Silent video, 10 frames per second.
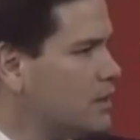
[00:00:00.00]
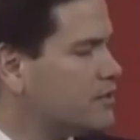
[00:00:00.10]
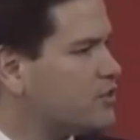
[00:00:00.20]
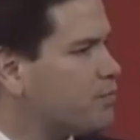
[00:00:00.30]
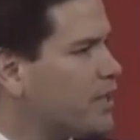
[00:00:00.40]

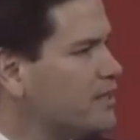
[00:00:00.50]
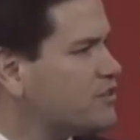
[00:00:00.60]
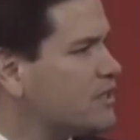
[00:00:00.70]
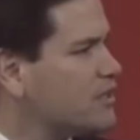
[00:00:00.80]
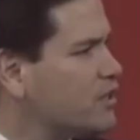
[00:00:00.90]
It's the place
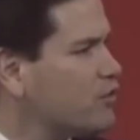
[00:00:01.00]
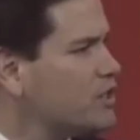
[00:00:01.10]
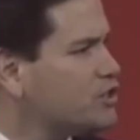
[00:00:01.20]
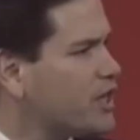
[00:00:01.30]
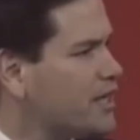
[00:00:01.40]
that
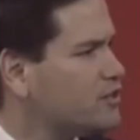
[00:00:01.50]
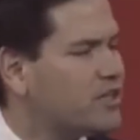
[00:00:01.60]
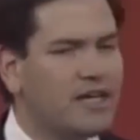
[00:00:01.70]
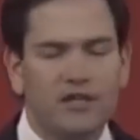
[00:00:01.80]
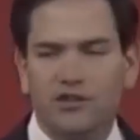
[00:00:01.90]
literally changed
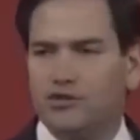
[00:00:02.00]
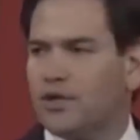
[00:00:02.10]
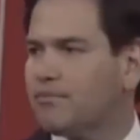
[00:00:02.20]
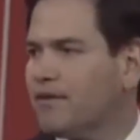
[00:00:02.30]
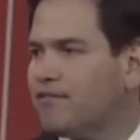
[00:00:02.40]
the
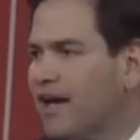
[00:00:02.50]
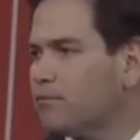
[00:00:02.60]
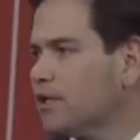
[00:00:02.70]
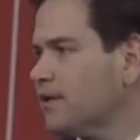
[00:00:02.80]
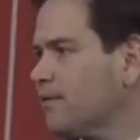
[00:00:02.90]
history of my
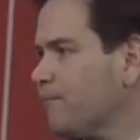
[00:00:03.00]
family.